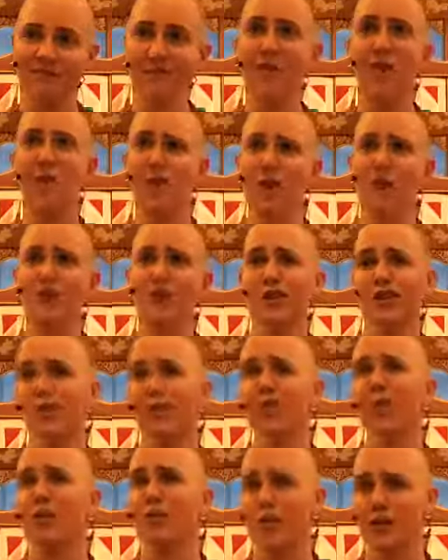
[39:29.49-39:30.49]
Whatever your
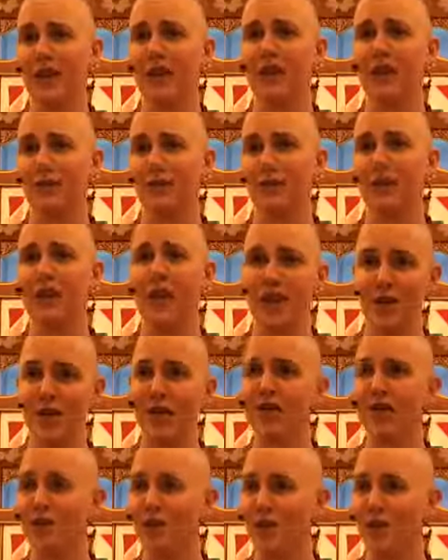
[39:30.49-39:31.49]
form of couch potato
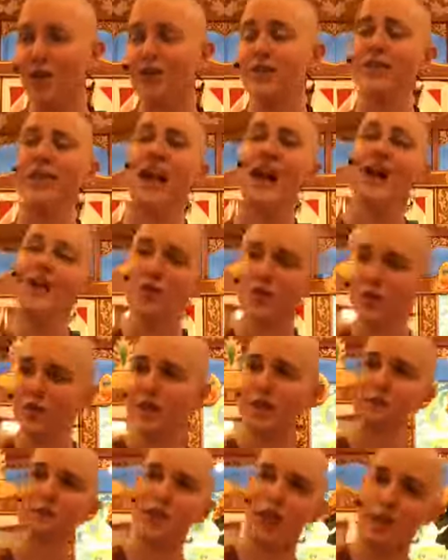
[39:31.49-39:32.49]
is, whether it's actually
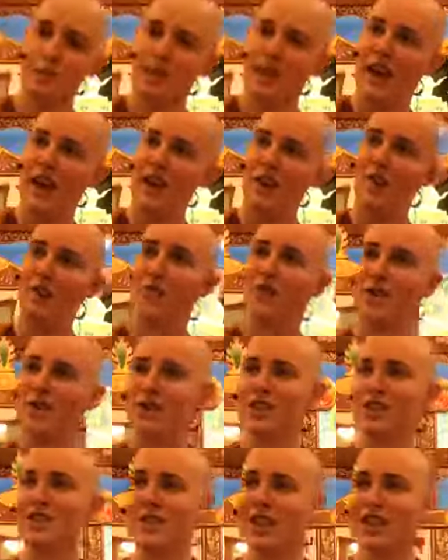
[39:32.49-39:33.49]
blobbing out and
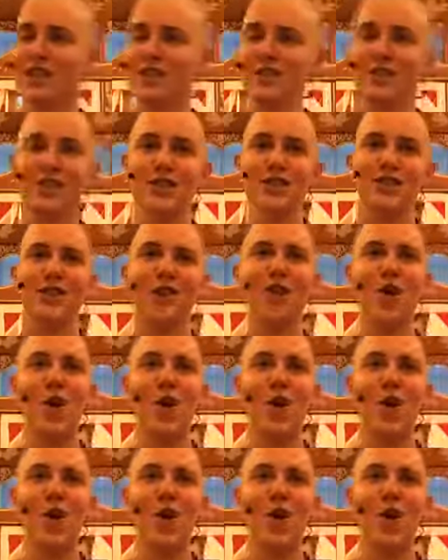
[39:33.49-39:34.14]
watching television,